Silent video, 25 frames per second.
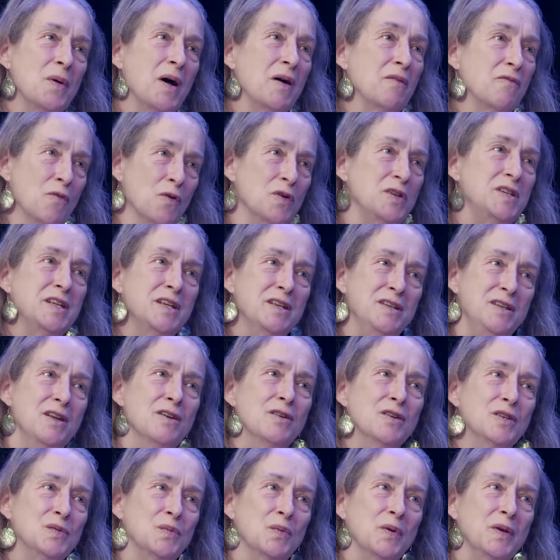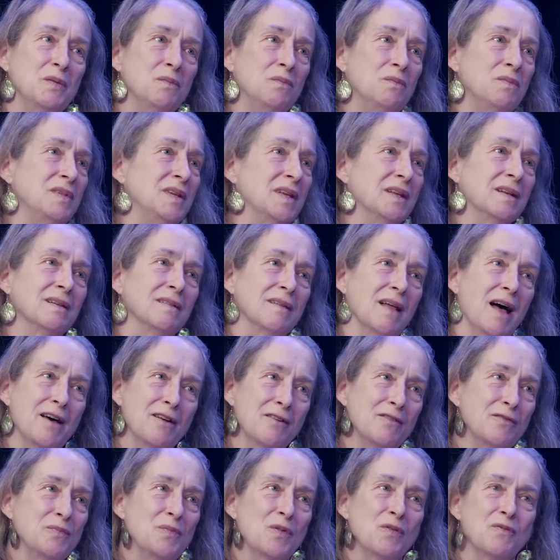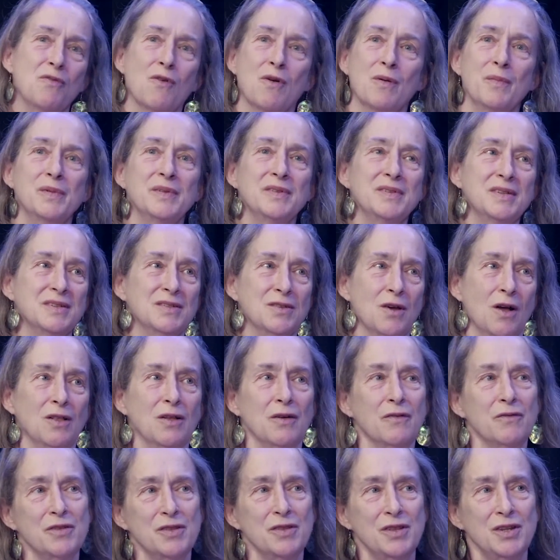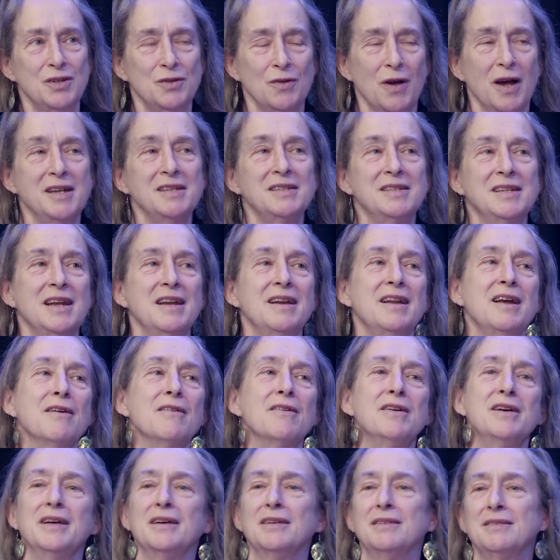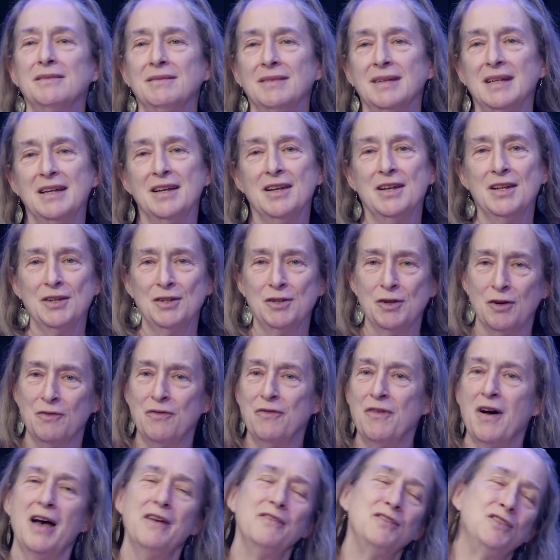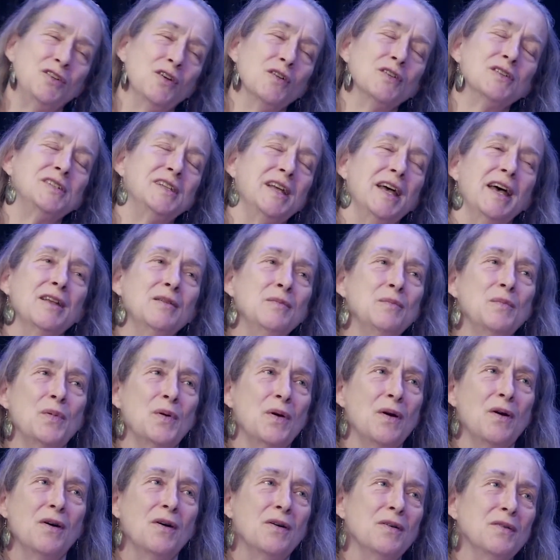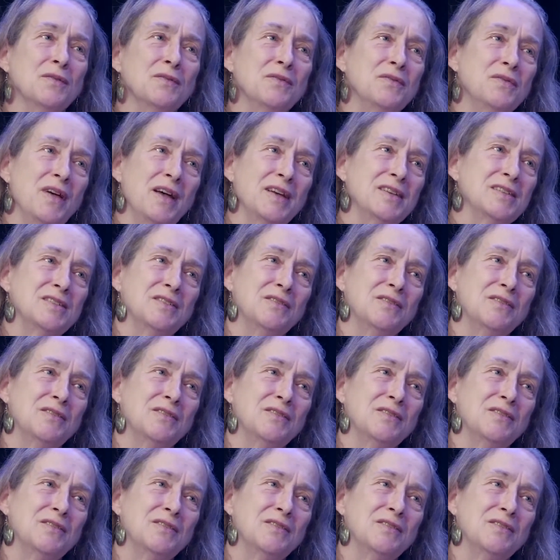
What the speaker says: about 14 years. We did a lot of performances all over the tri-state area. Took 5 shows to Edinburgh